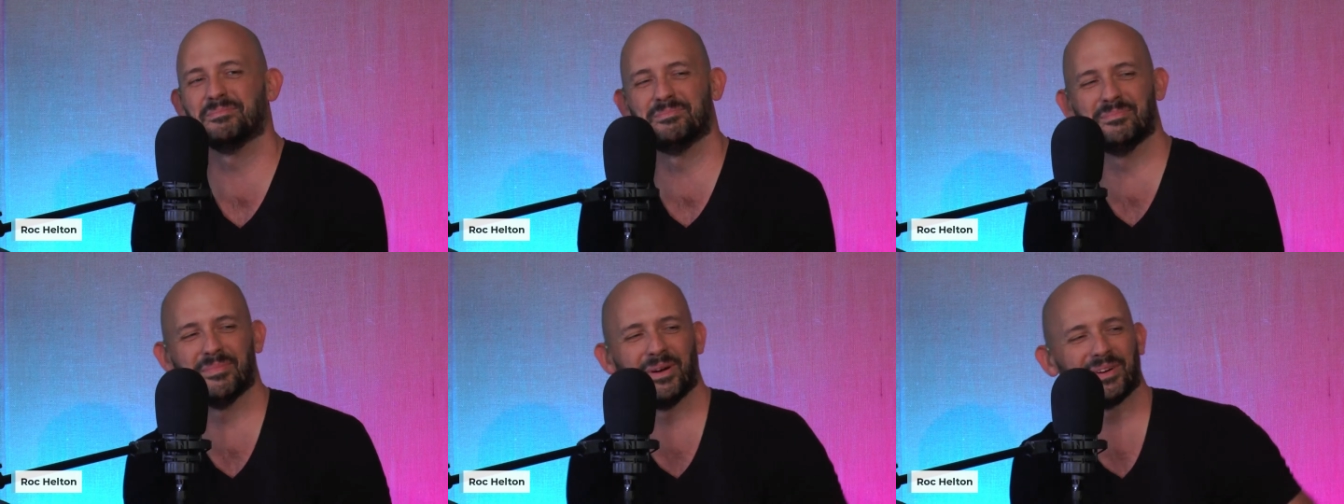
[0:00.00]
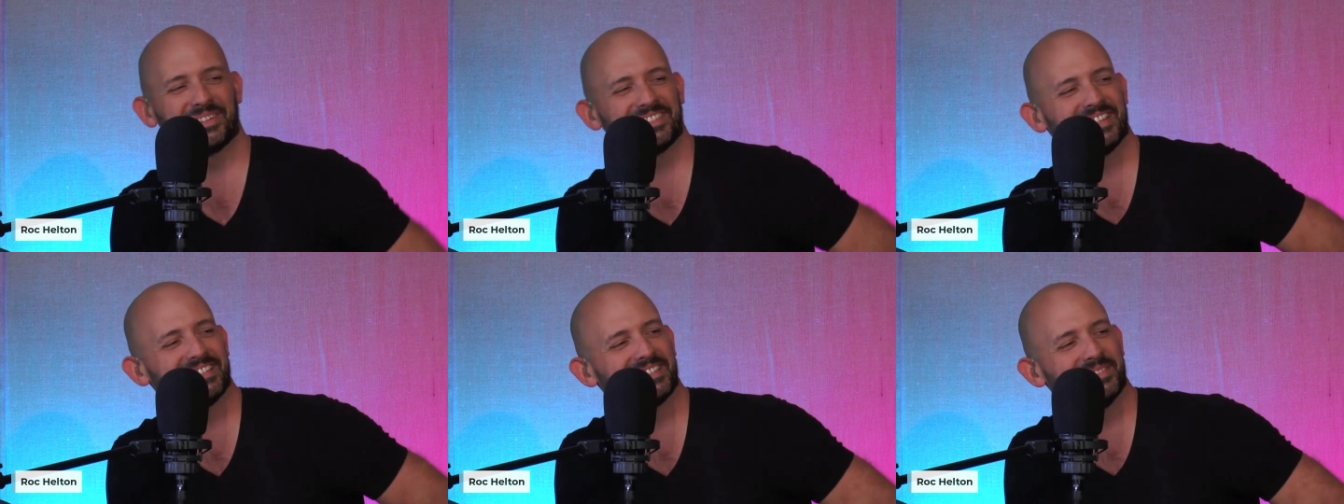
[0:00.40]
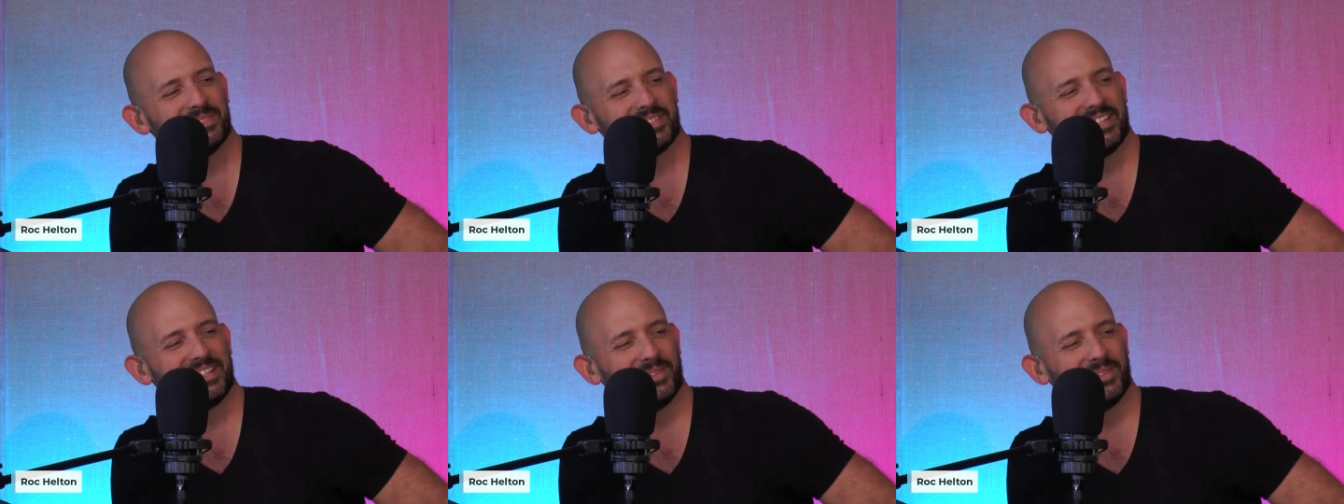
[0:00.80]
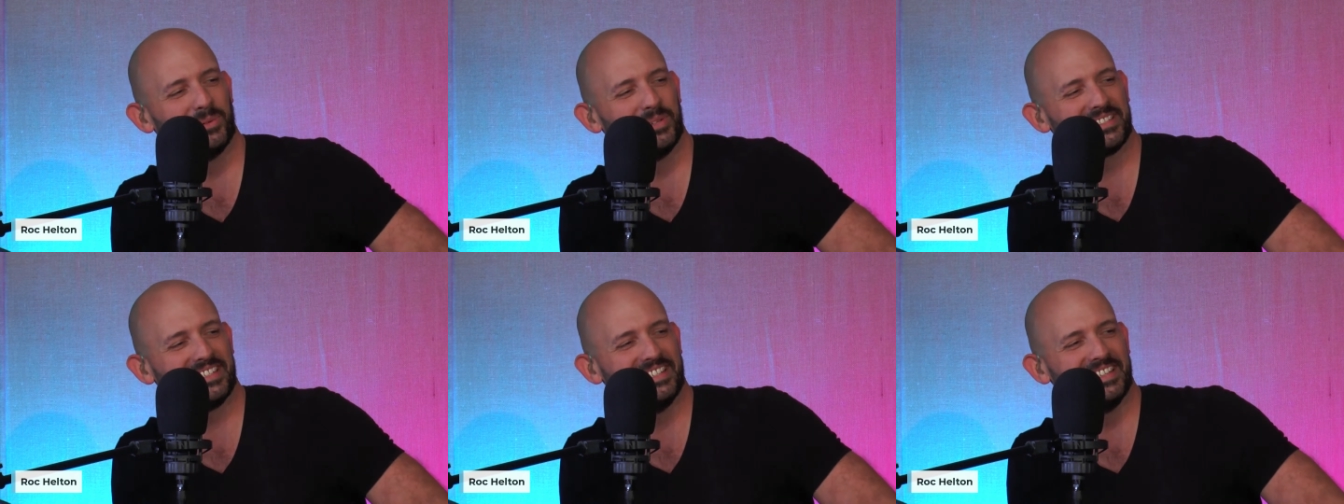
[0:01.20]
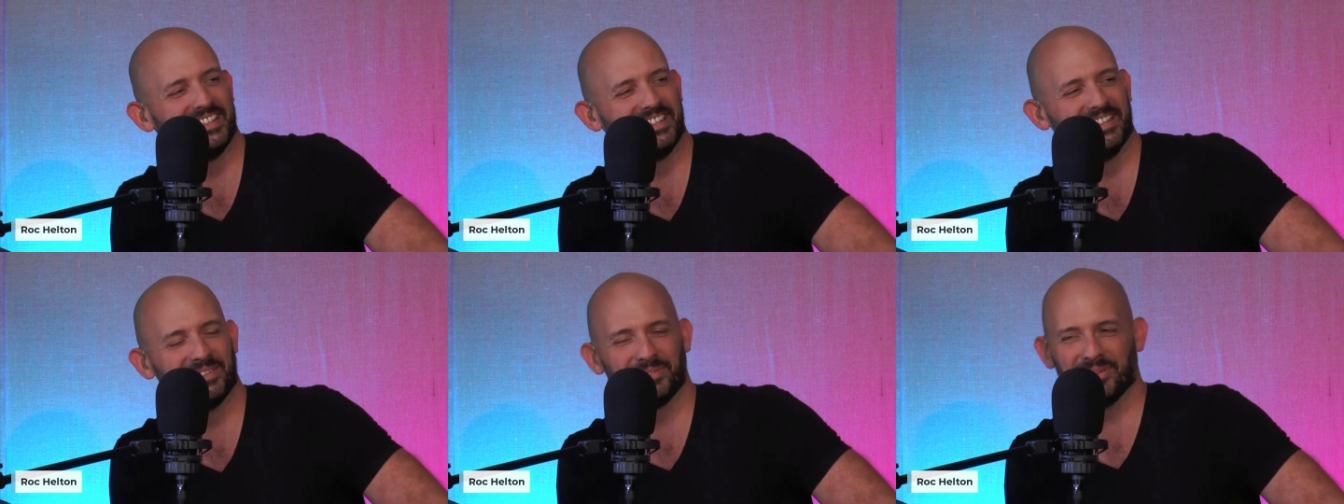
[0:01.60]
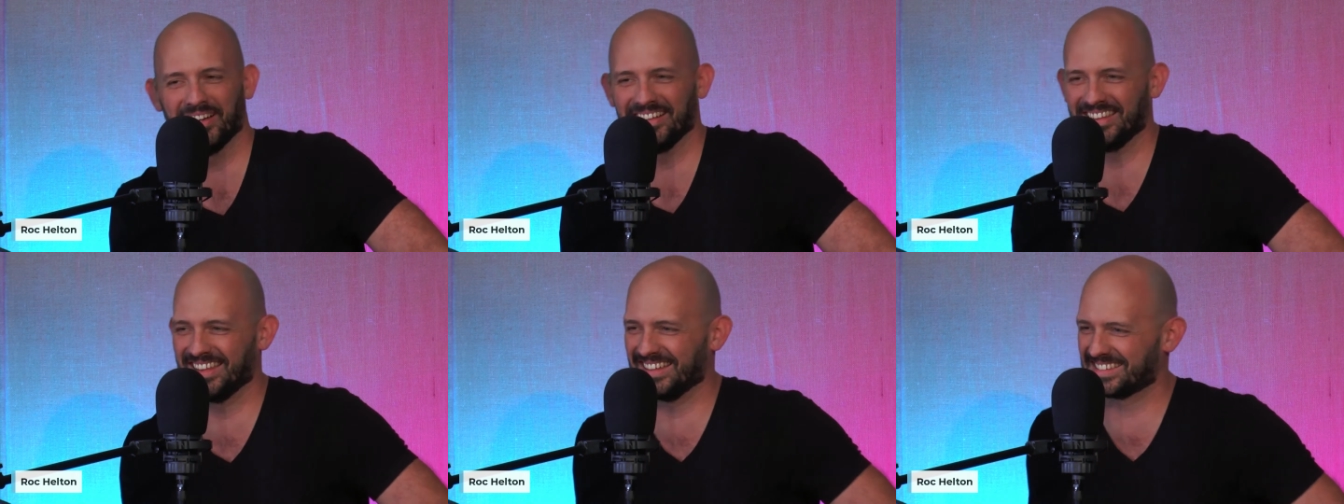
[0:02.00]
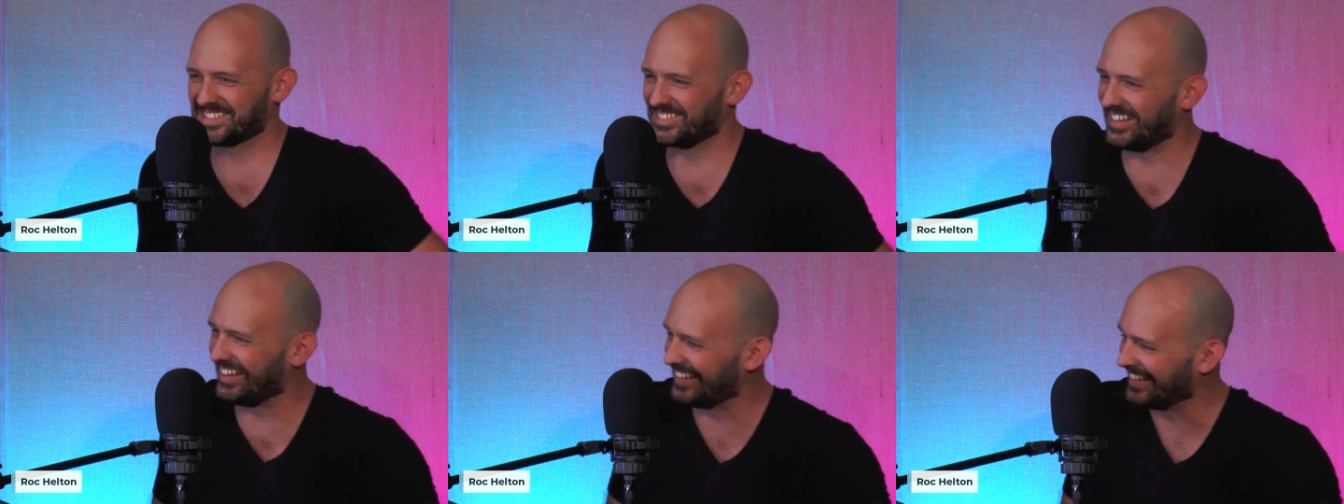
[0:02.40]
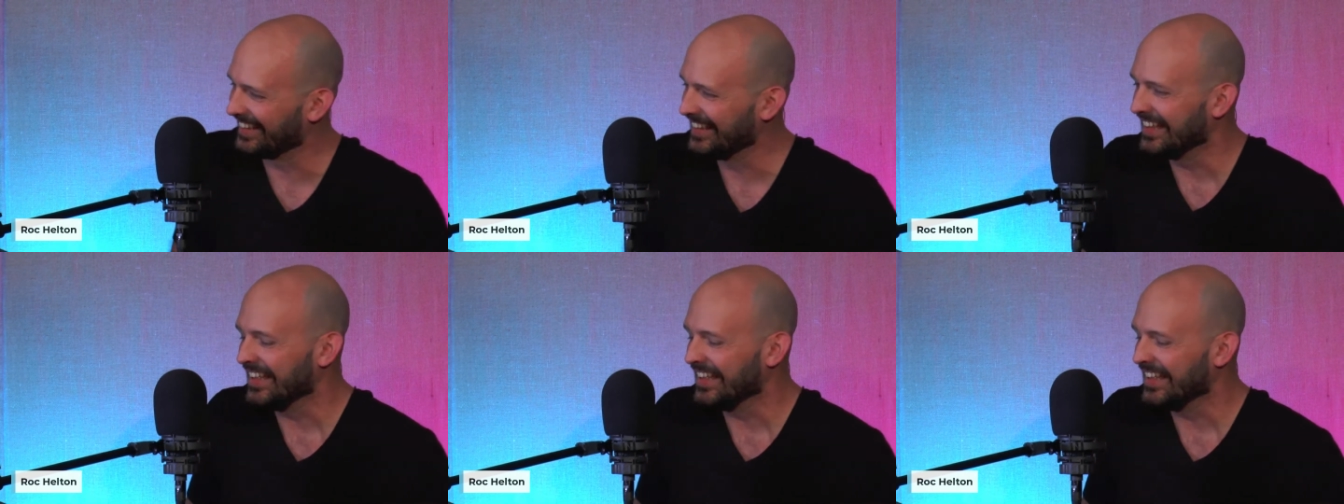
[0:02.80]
Mark says he was thinking the whiskey didn't hit right. That's right.